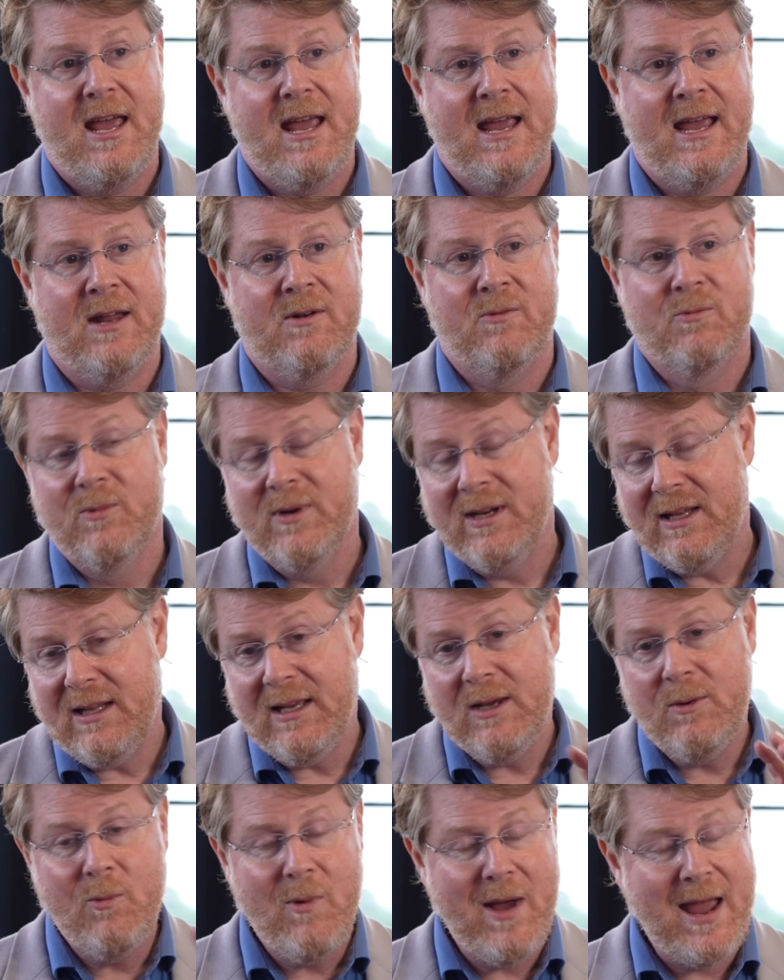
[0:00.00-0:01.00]
and
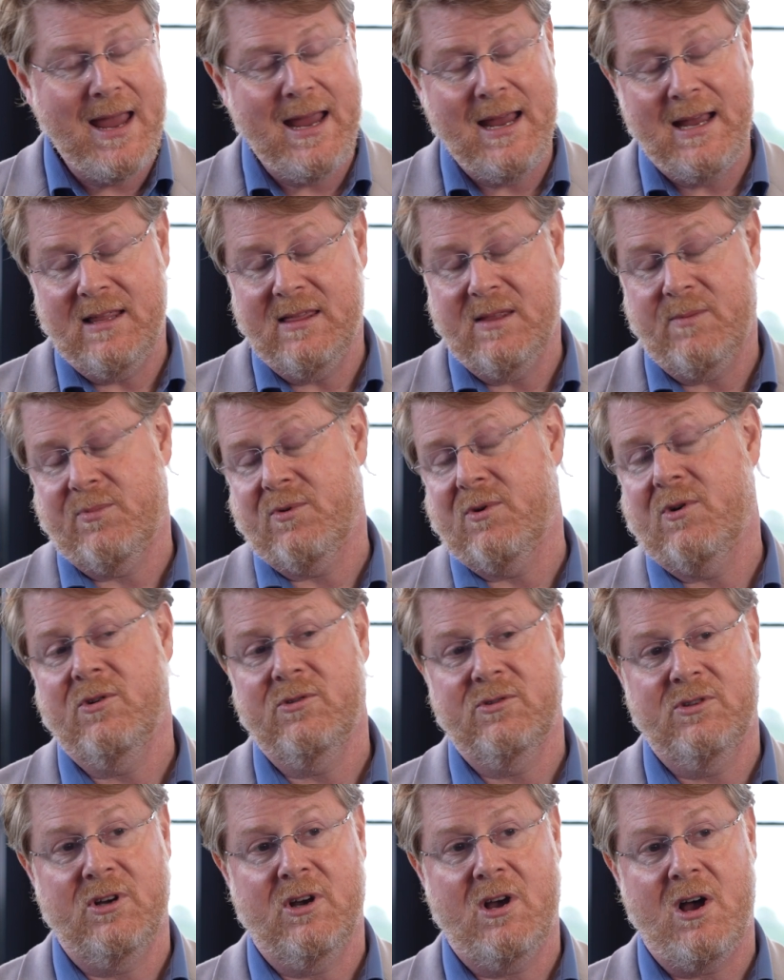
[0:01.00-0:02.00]
really weighing the
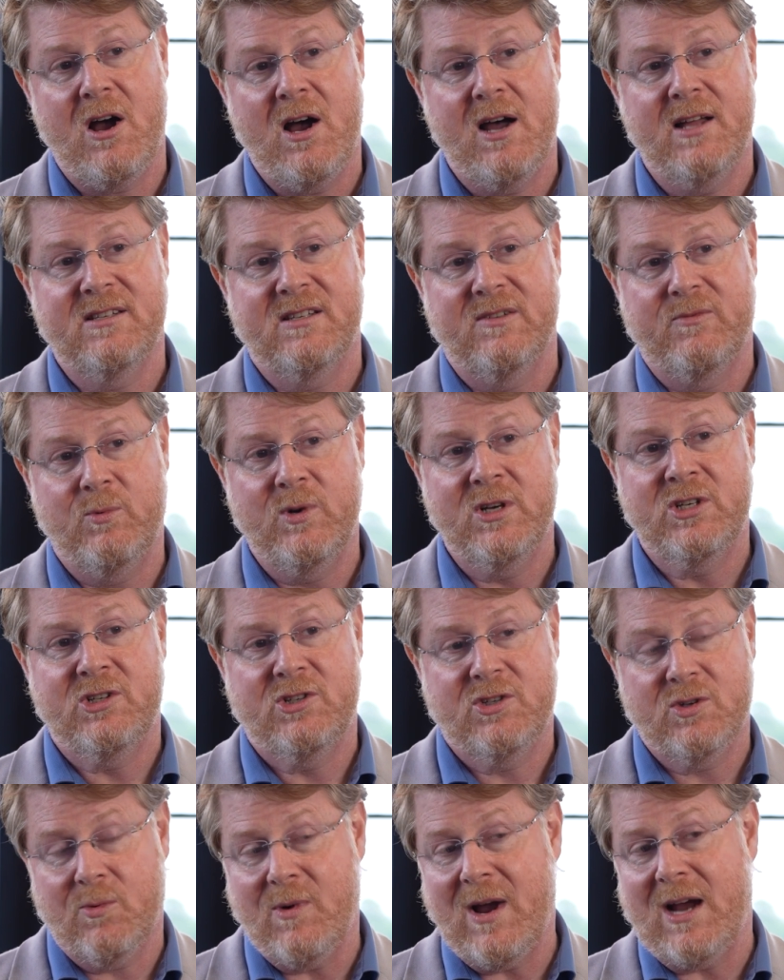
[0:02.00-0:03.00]
pros and cons of
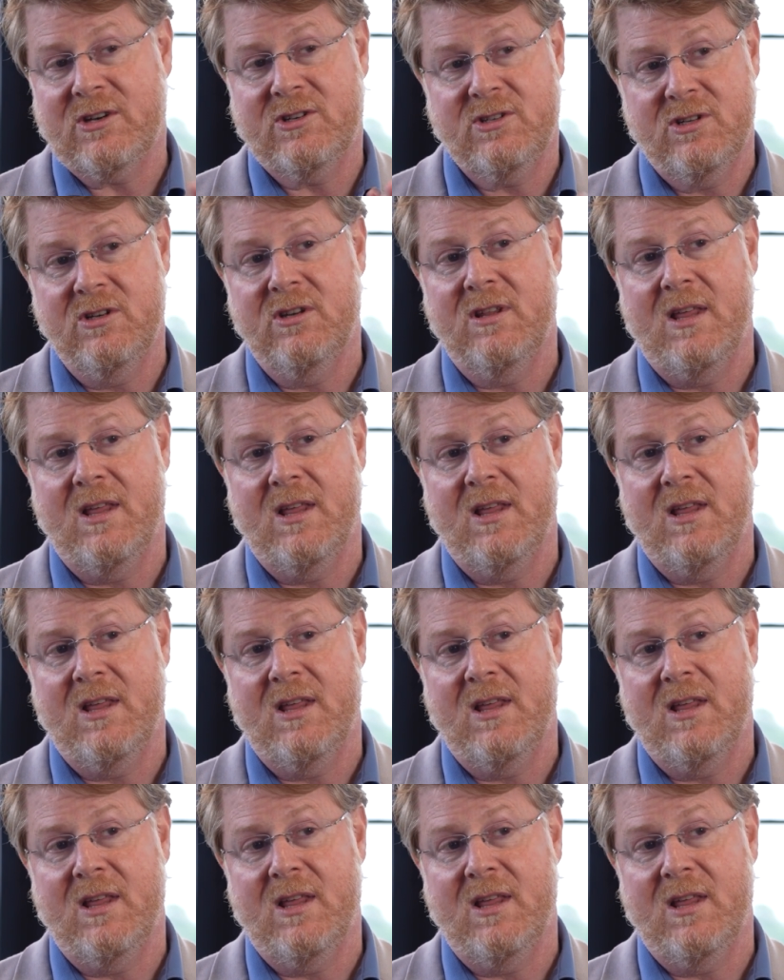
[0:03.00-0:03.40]
which direction